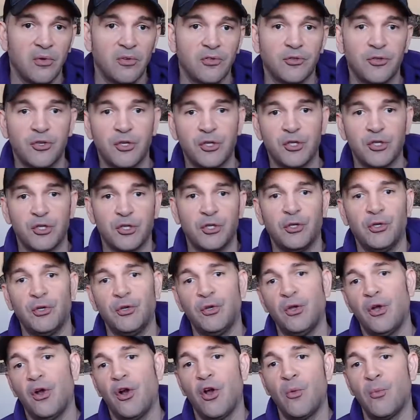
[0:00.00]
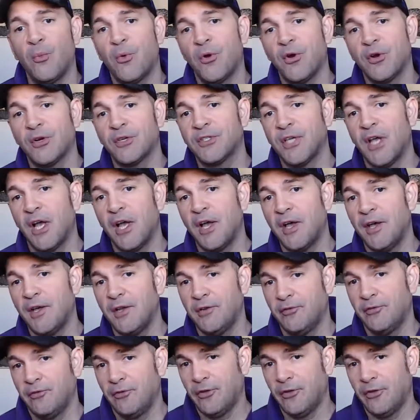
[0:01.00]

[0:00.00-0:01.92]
traditional Hallmark side of